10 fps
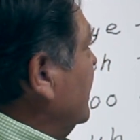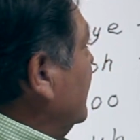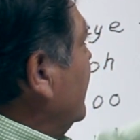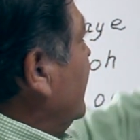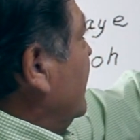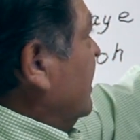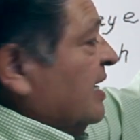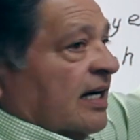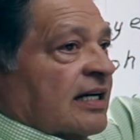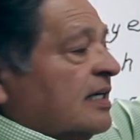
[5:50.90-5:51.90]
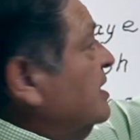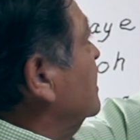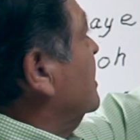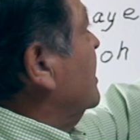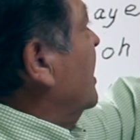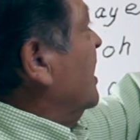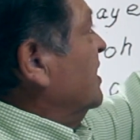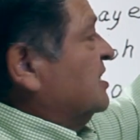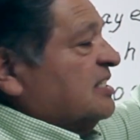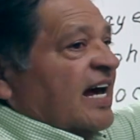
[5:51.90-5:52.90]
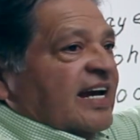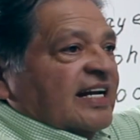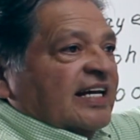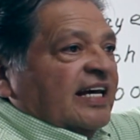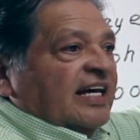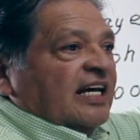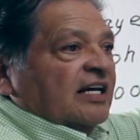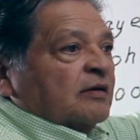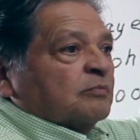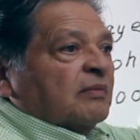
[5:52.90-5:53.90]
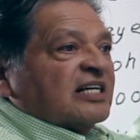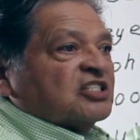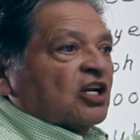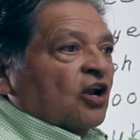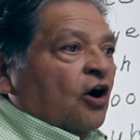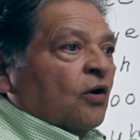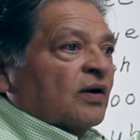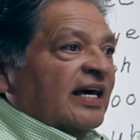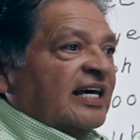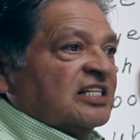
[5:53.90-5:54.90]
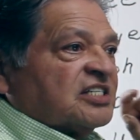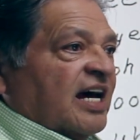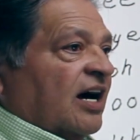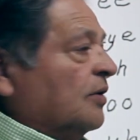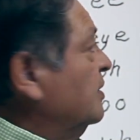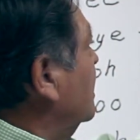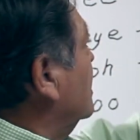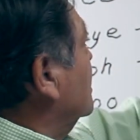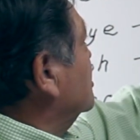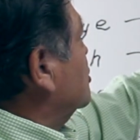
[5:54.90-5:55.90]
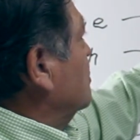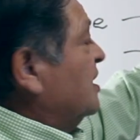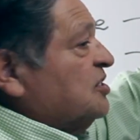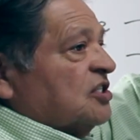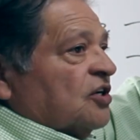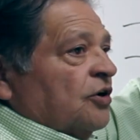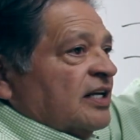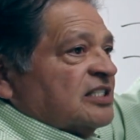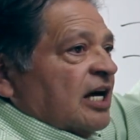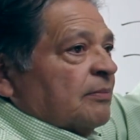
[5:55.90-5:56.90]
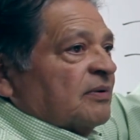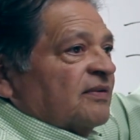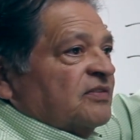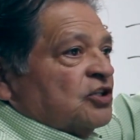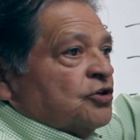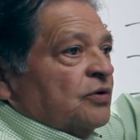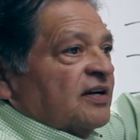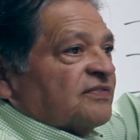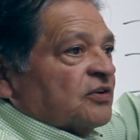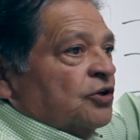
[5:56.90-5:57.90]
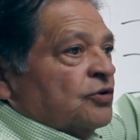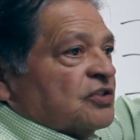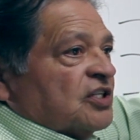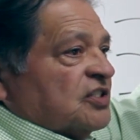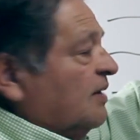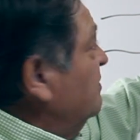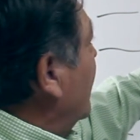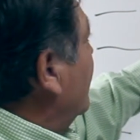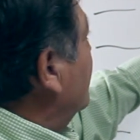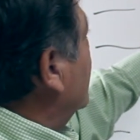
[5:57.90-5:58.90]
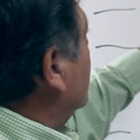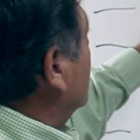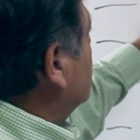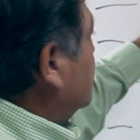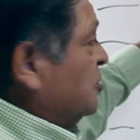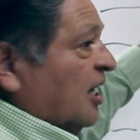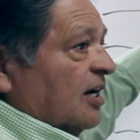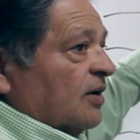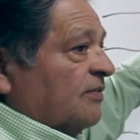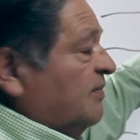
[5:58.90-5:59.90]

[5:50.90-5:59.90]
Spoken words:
he. And the second E makes a long E sound. So this is a good example of the two different uses of that particular